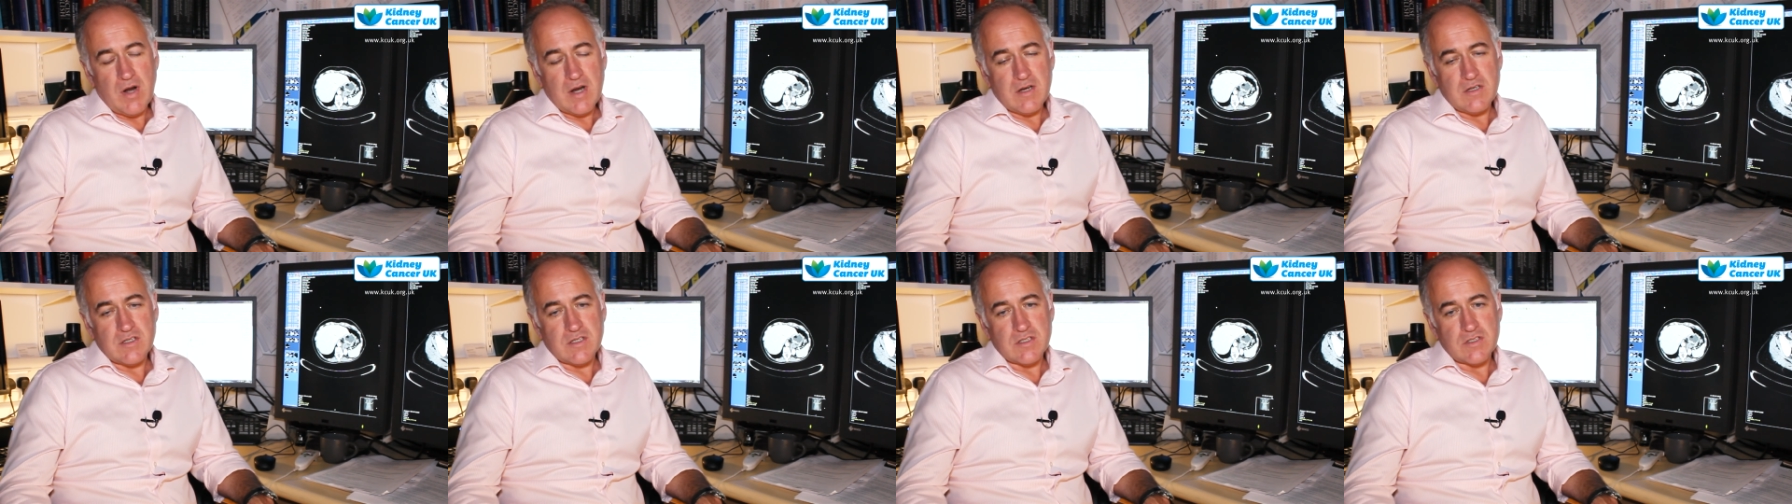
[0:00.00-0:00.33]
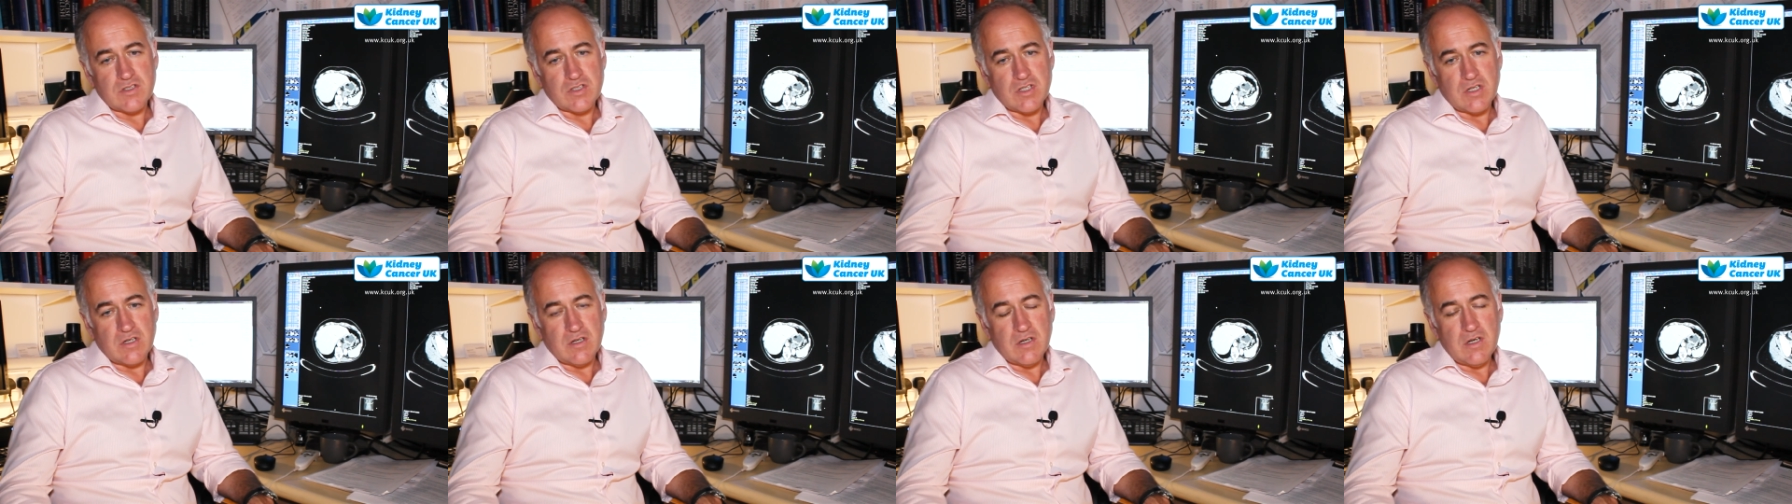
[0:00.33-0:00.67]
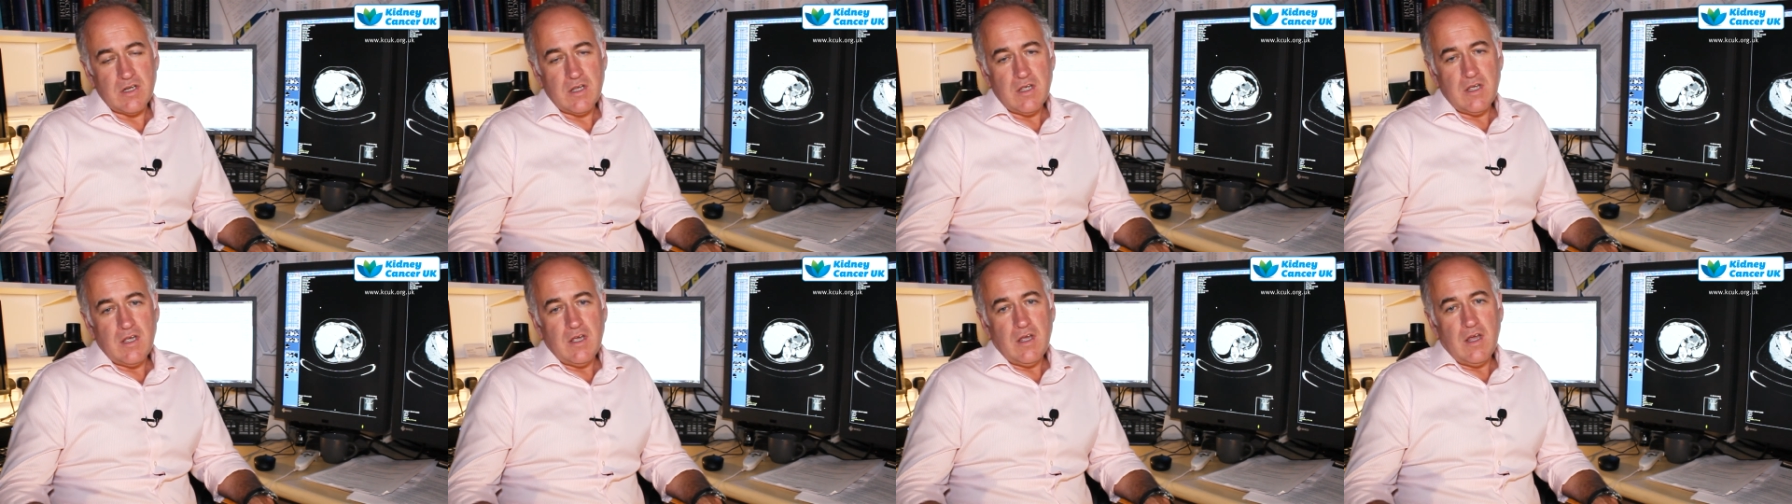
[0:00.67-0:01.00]
antigen
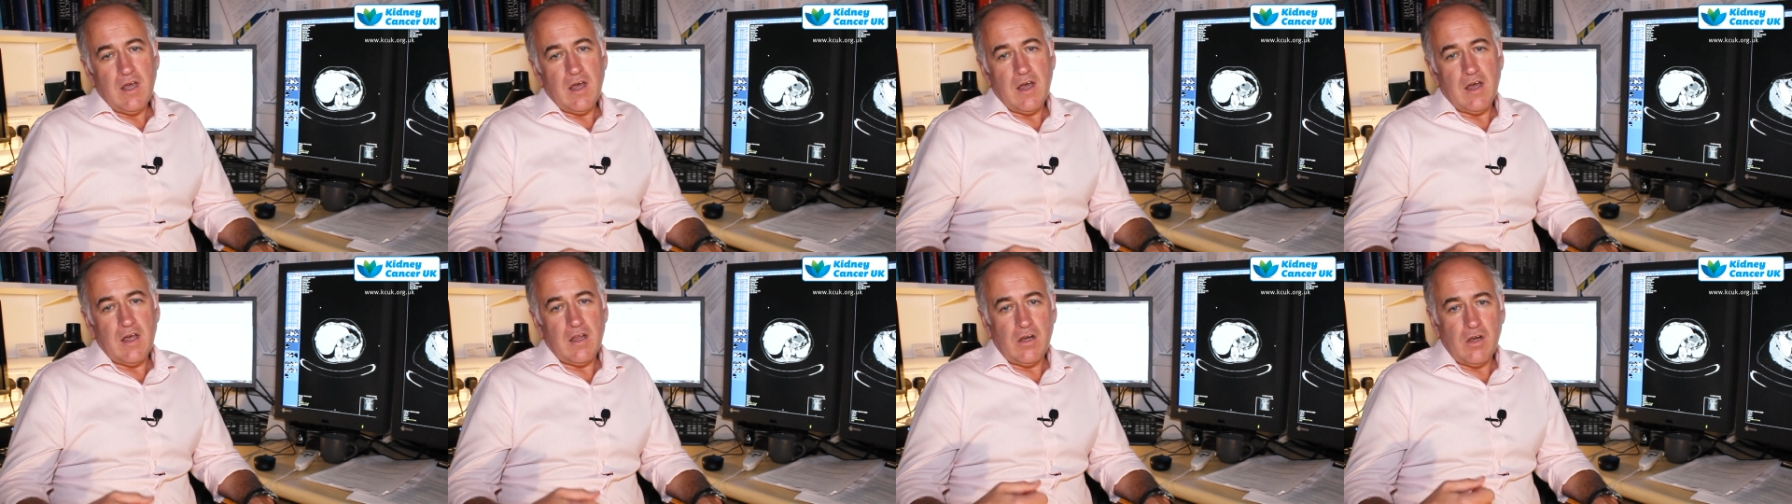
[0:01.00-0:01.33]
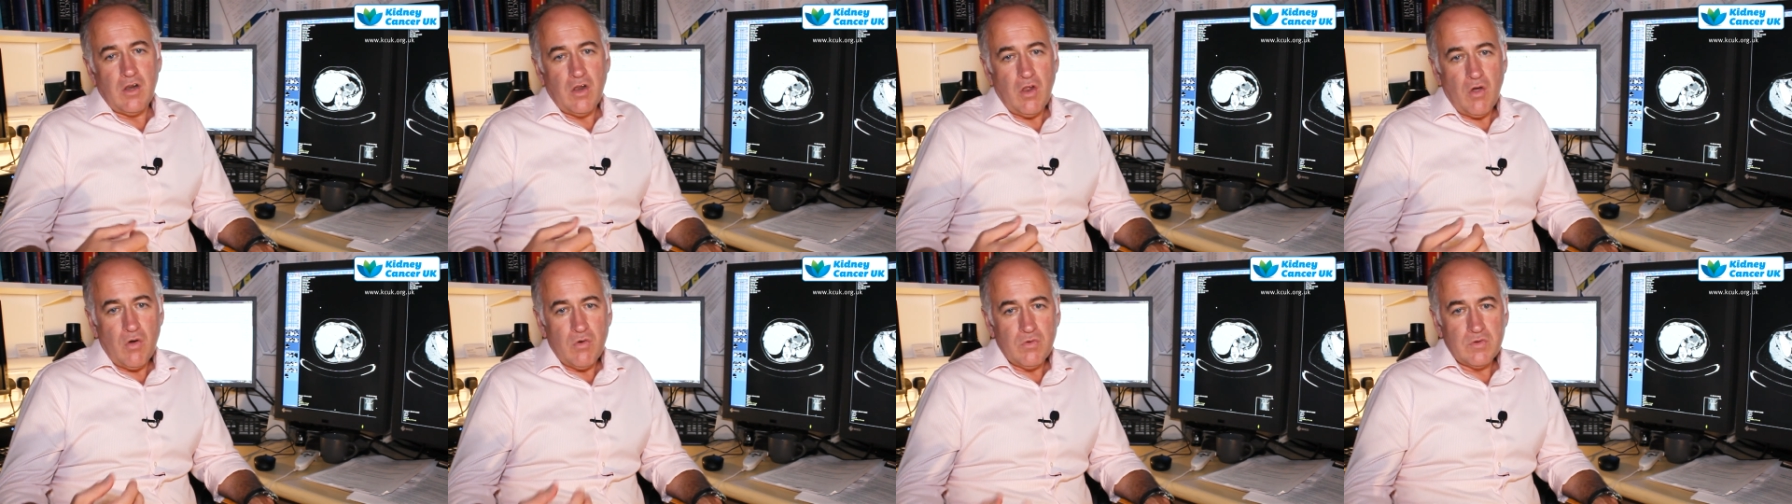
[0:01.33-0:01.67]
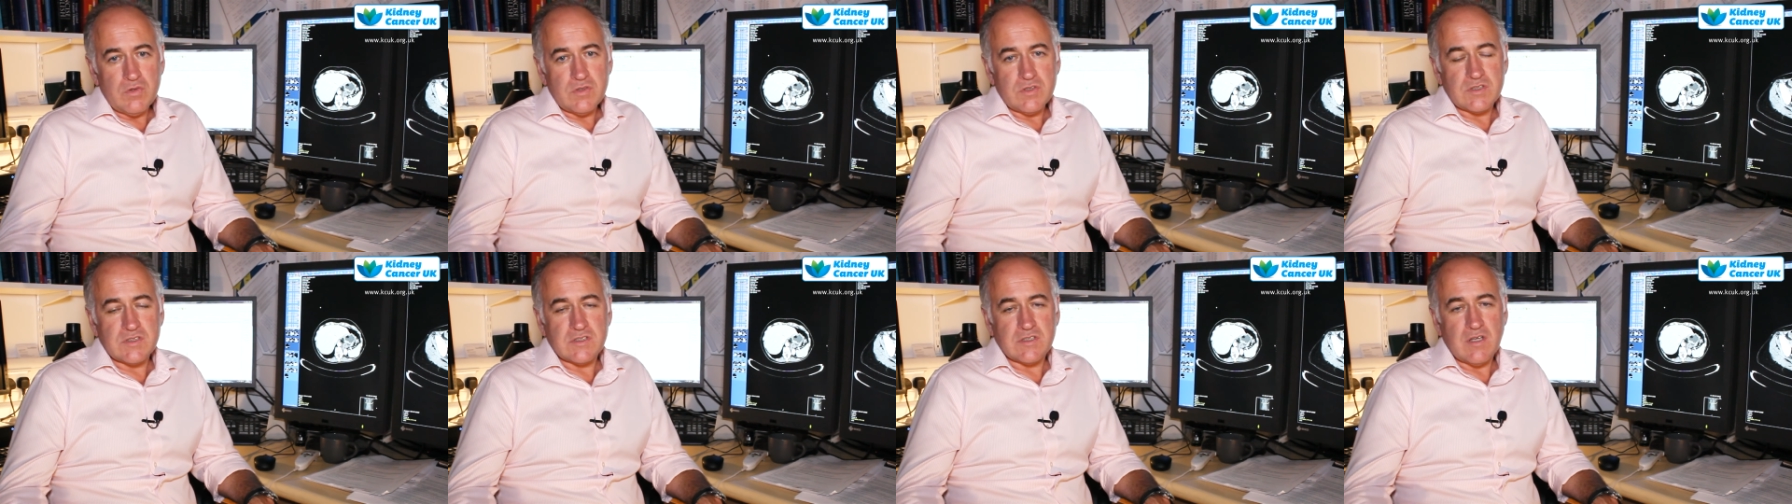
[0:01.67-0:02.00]

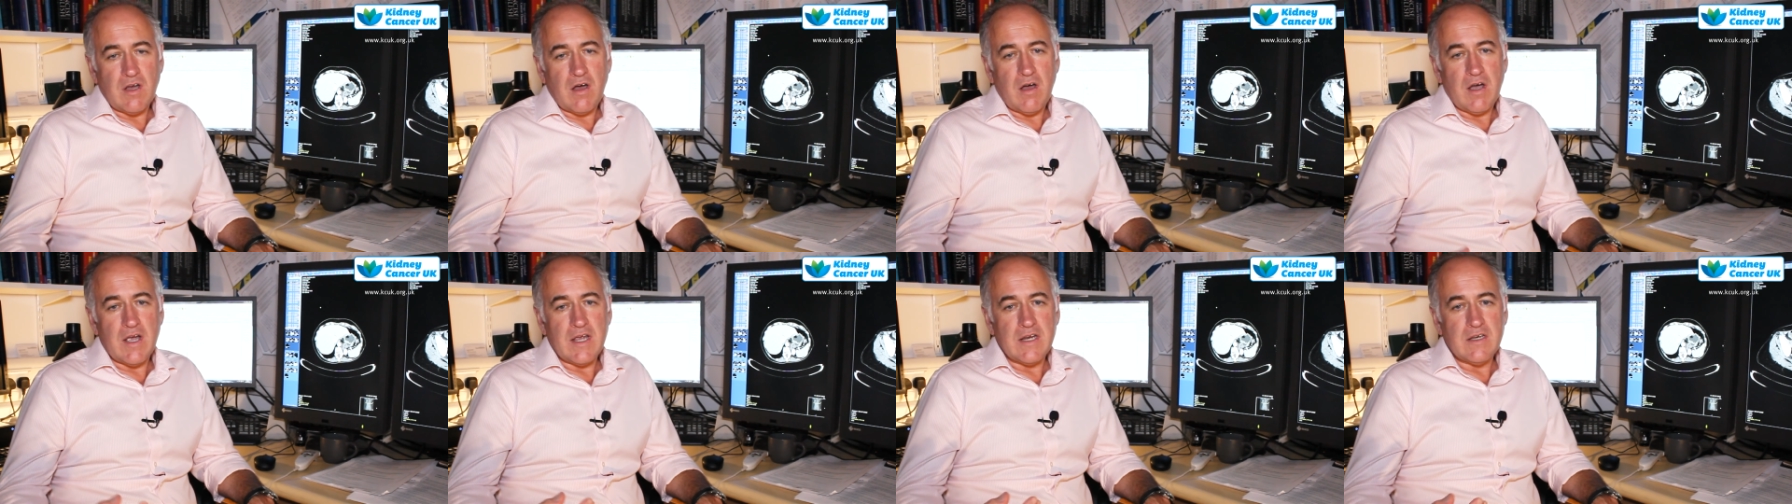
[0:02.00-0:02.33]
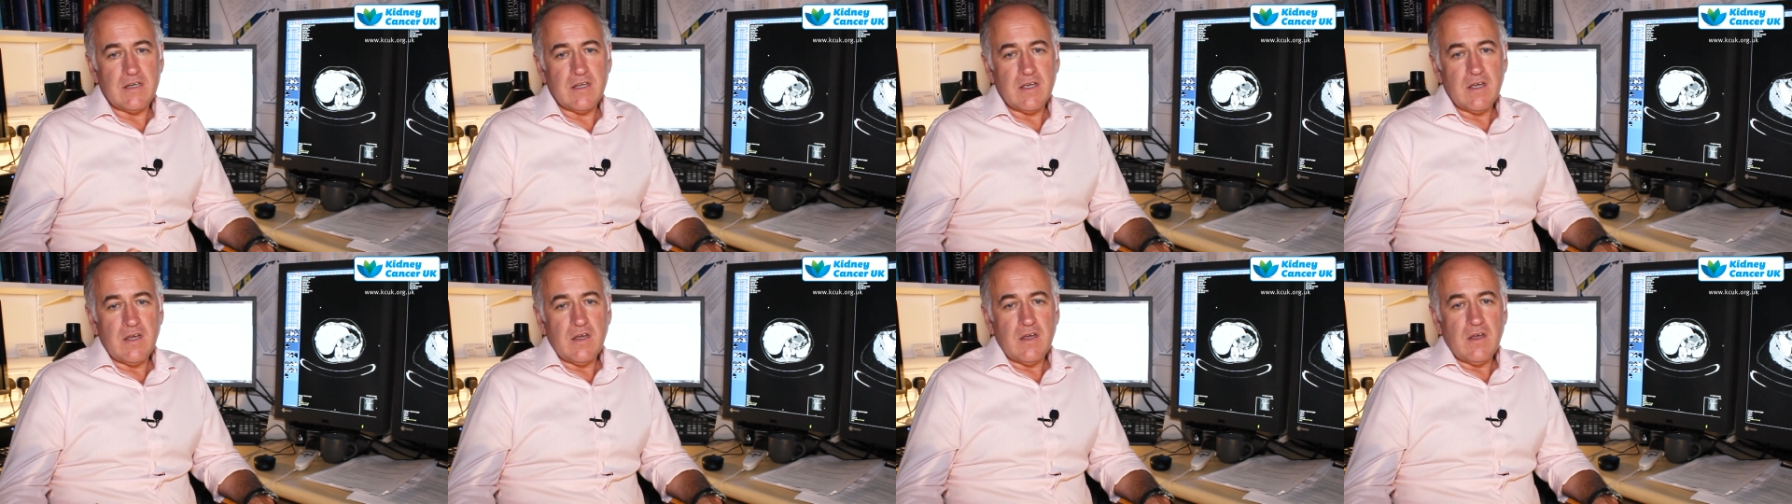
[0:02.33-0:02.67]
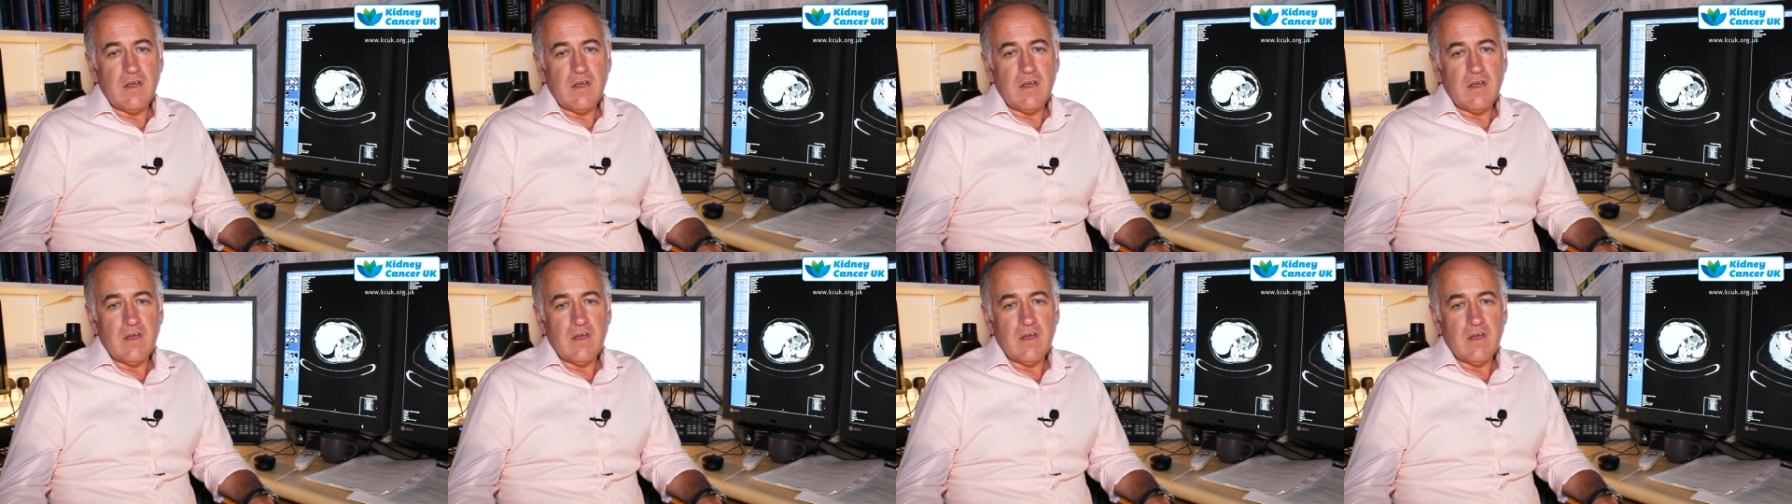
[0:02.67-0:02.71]
alongside